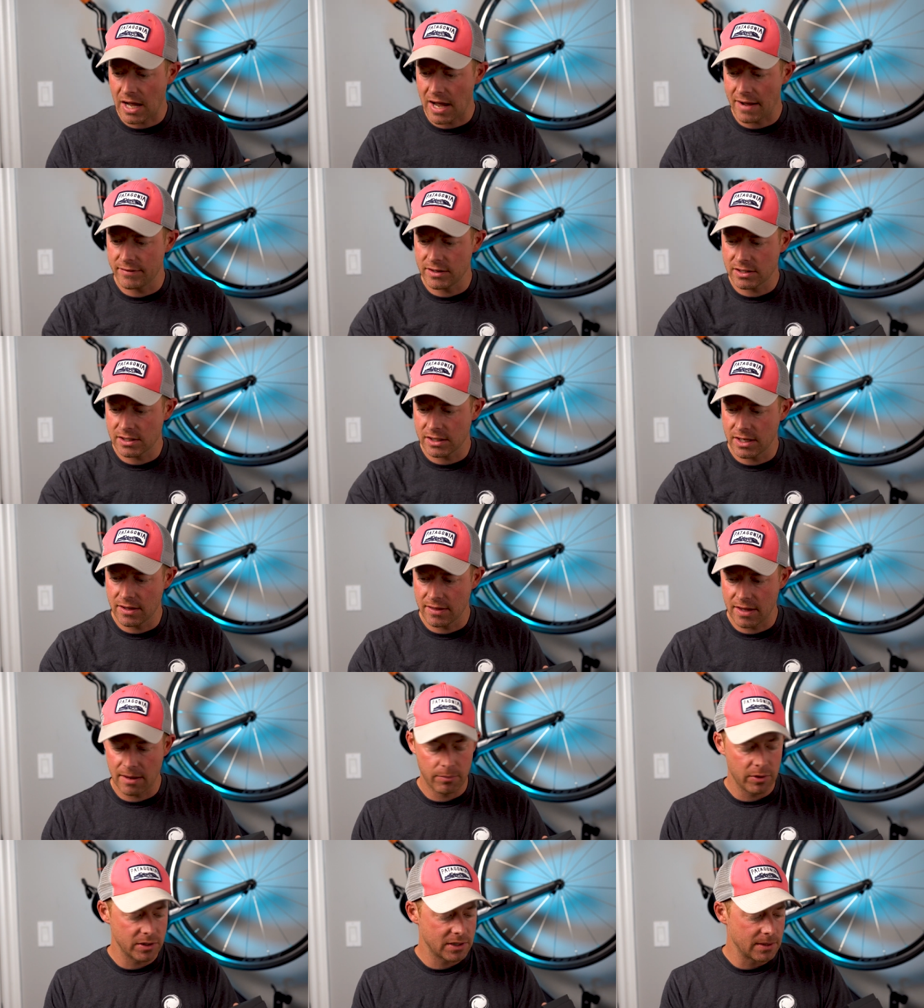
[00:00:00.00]
Obviously,
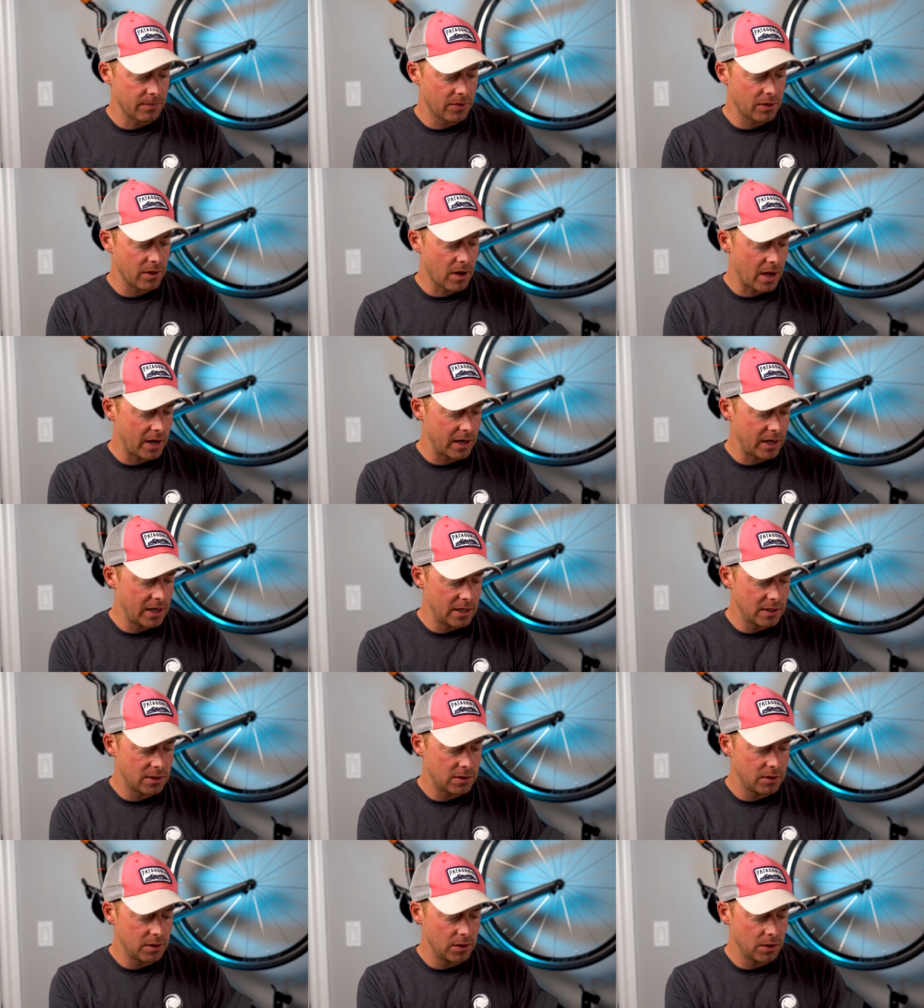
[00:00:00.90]
they put some thought
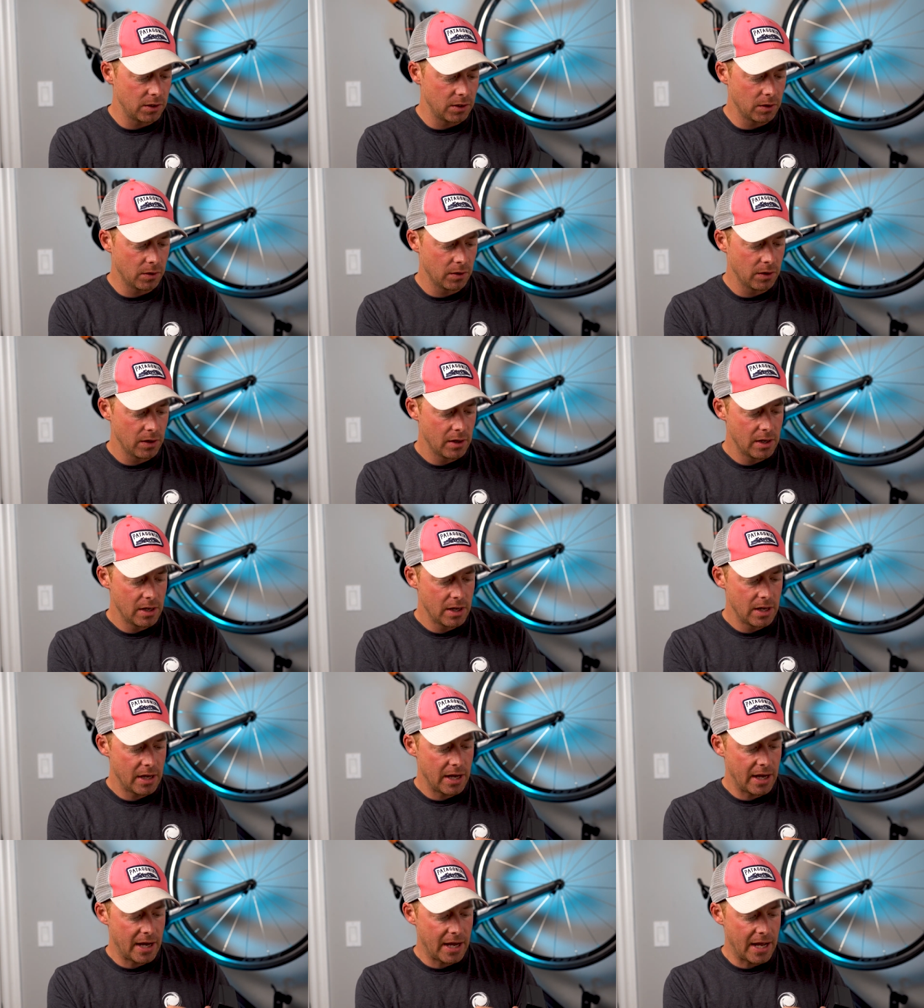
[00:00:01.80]
into
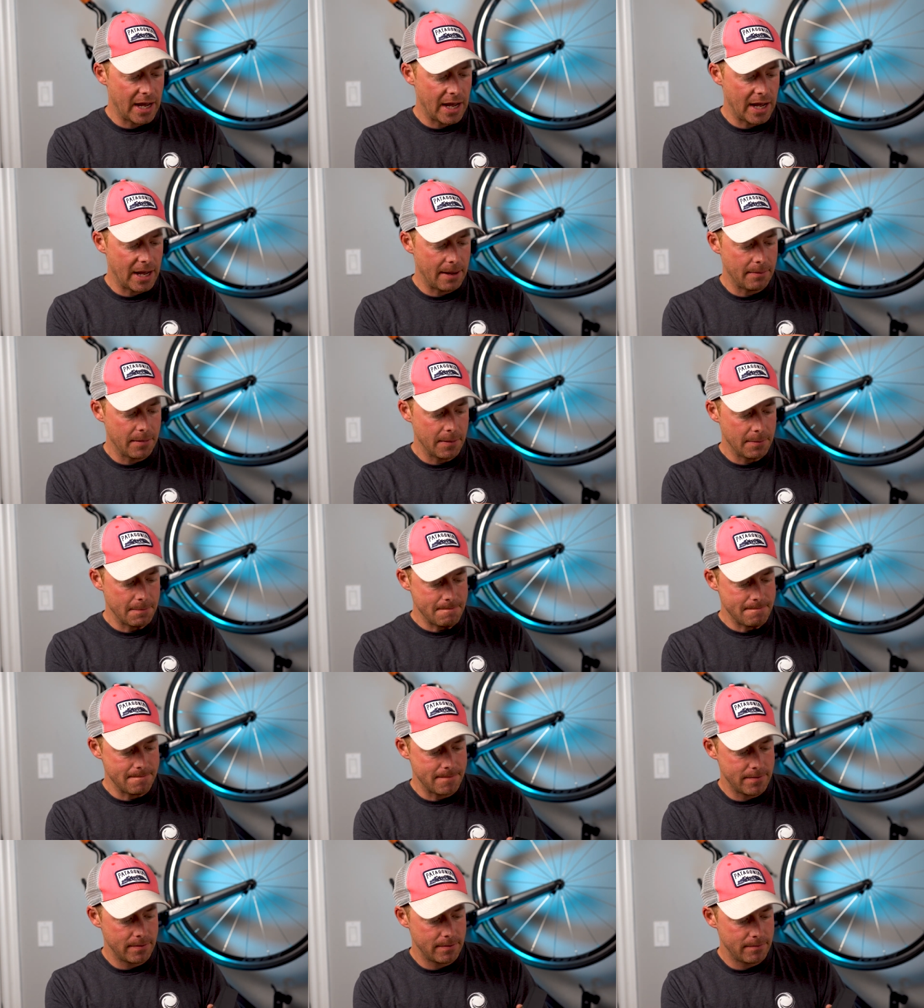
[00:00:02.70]
um,
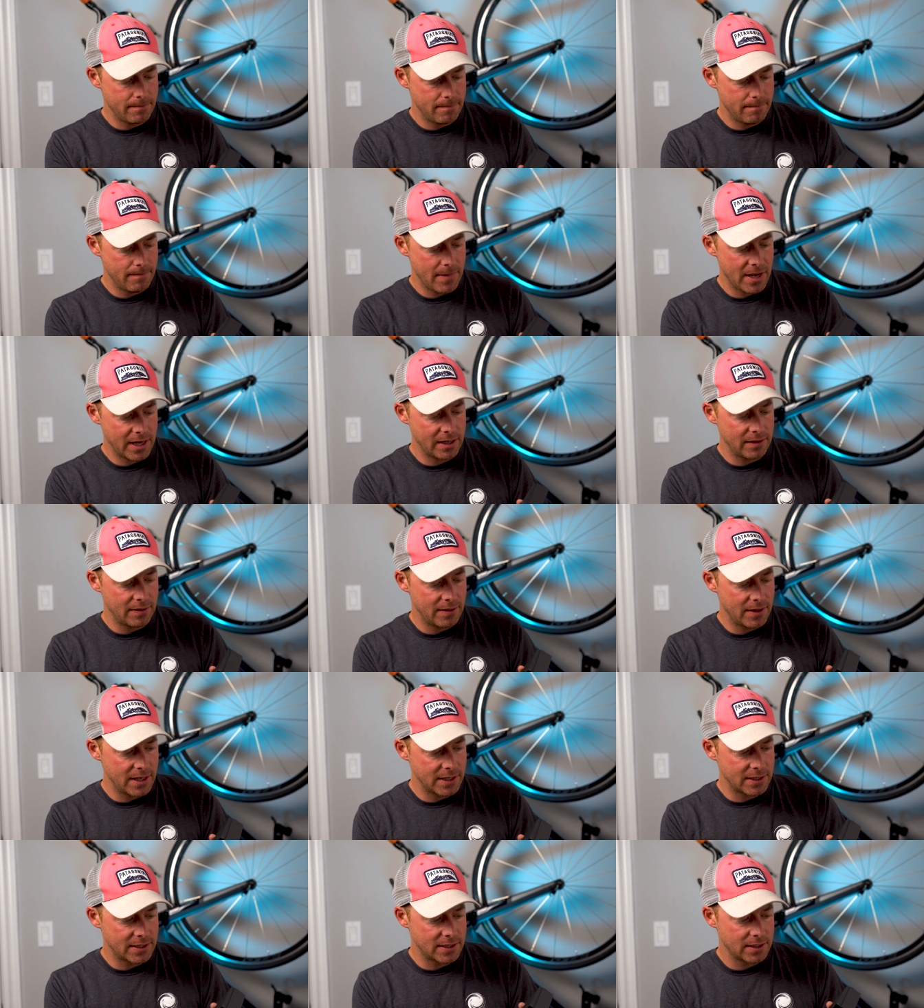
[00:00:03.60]
making
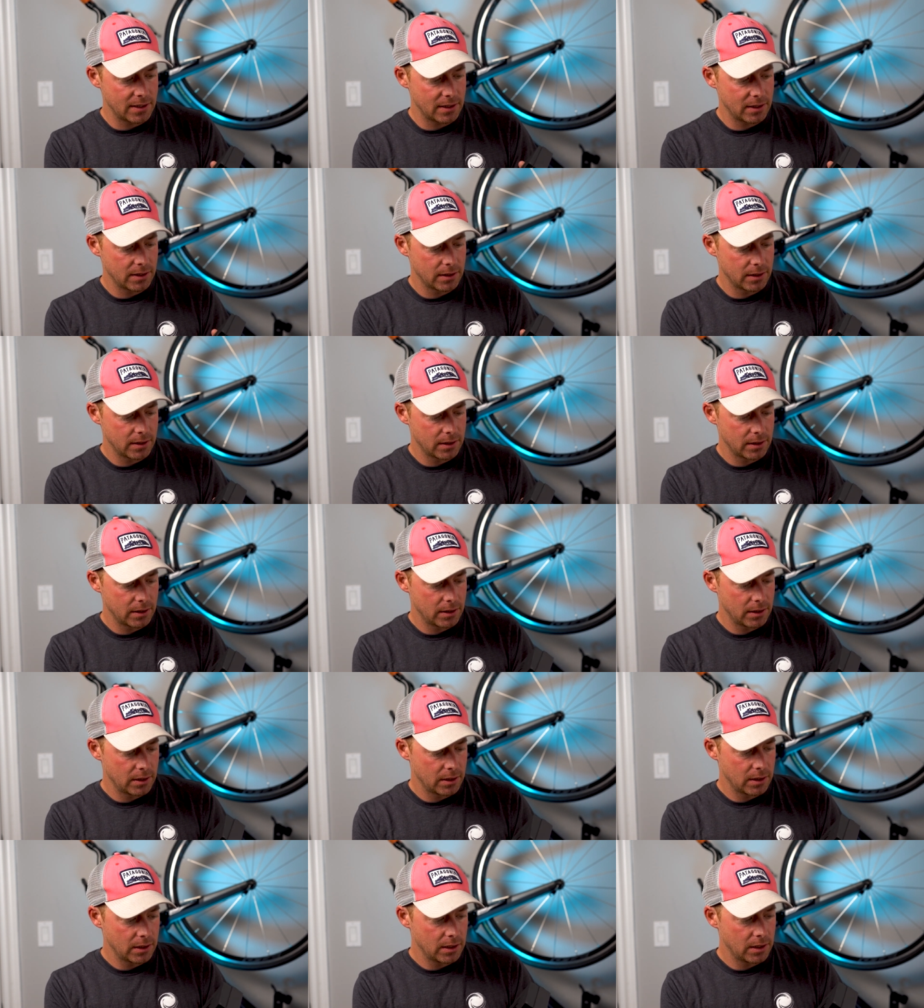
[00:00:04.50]
this
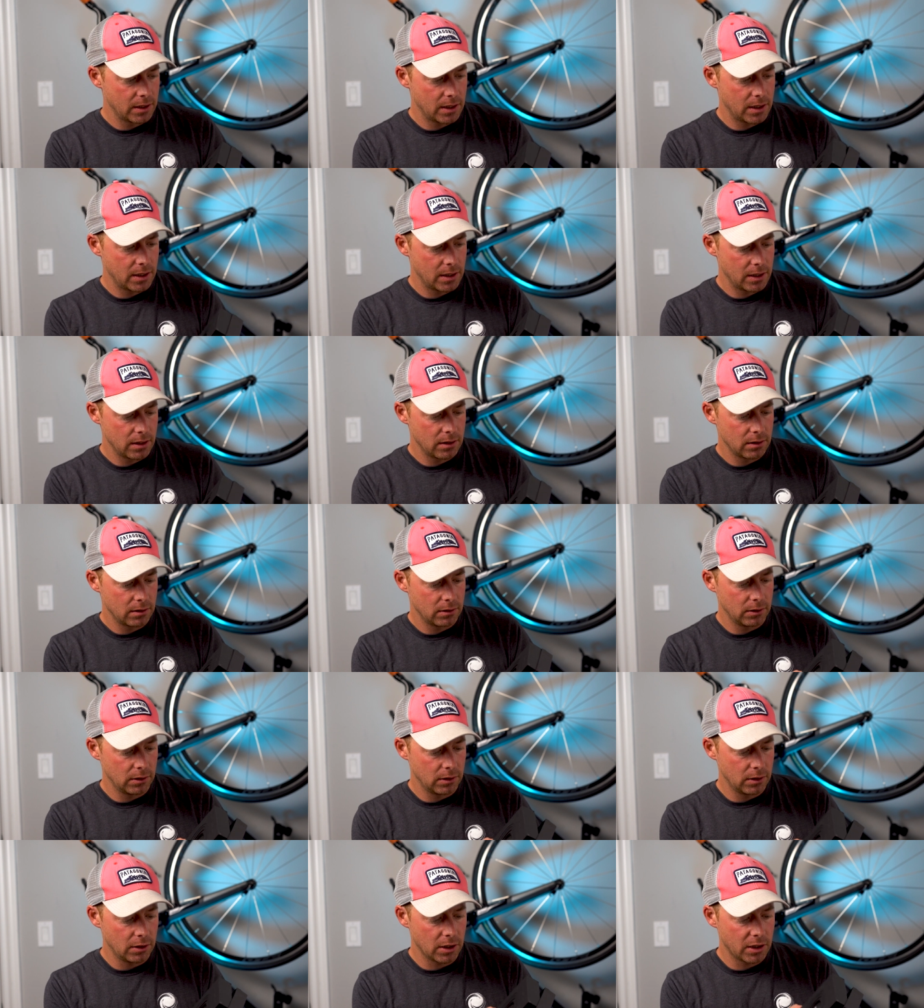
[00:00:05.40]

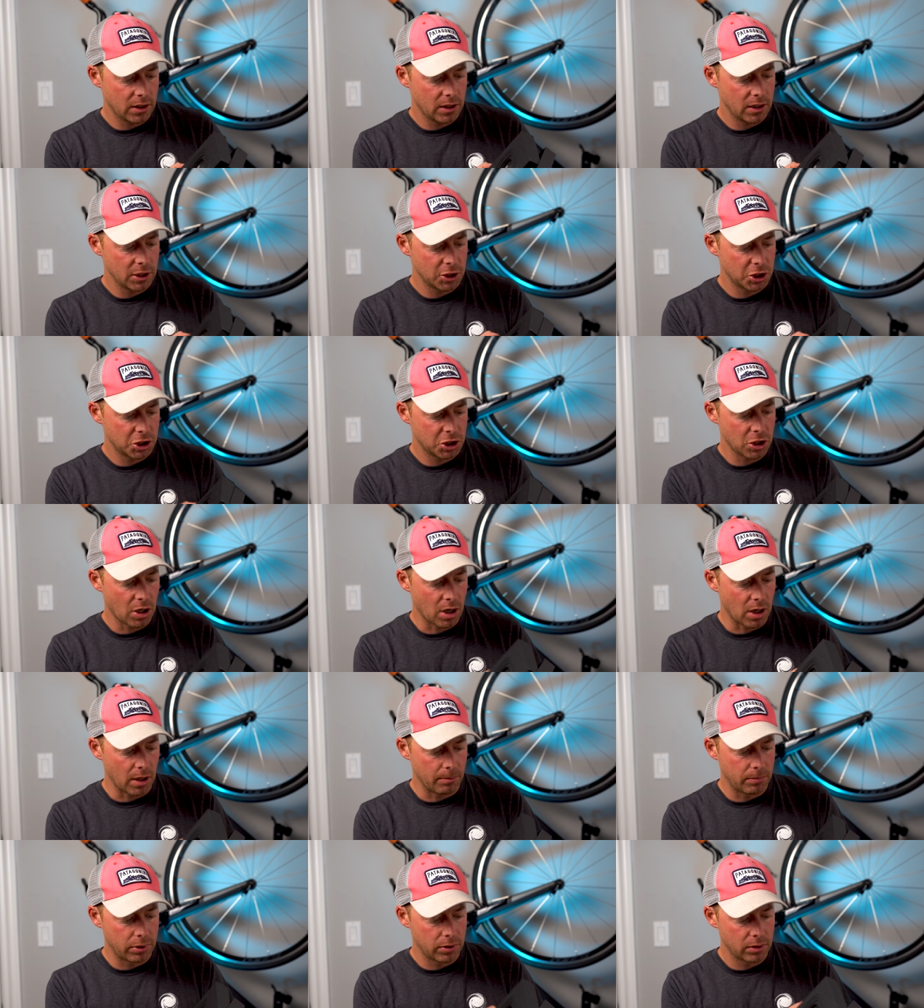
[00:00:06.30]
look
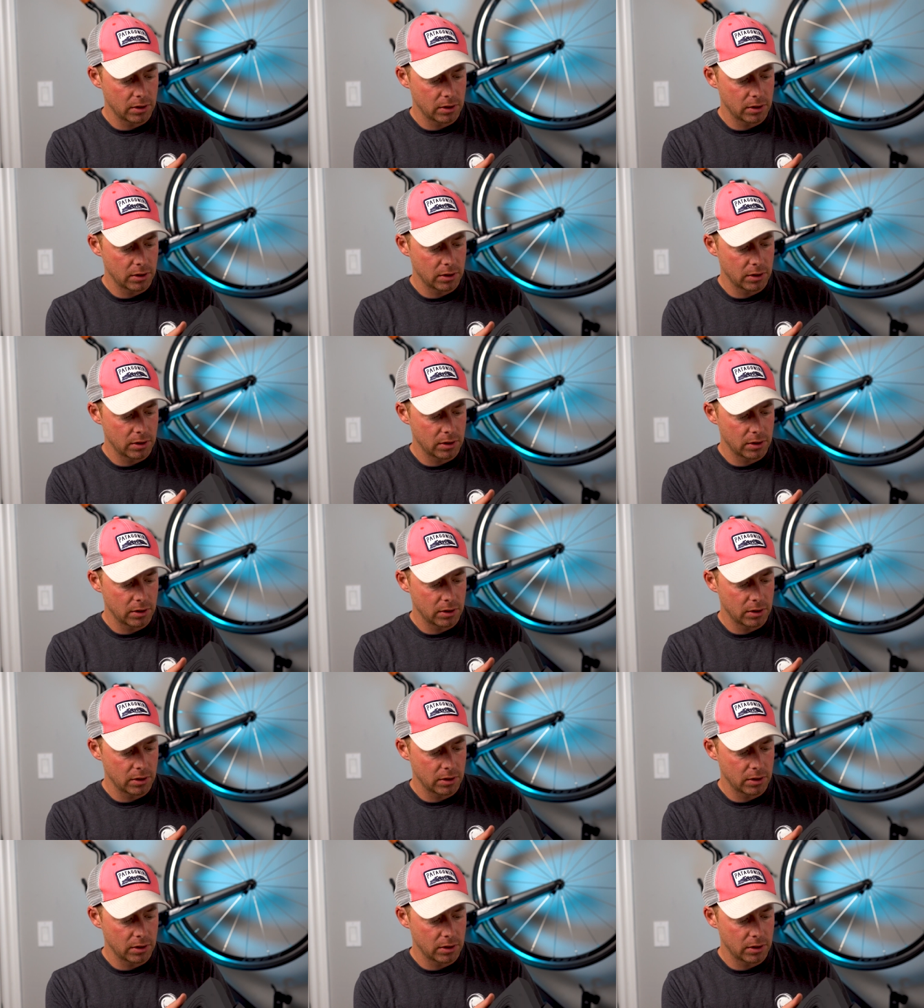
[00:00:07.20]
sharp.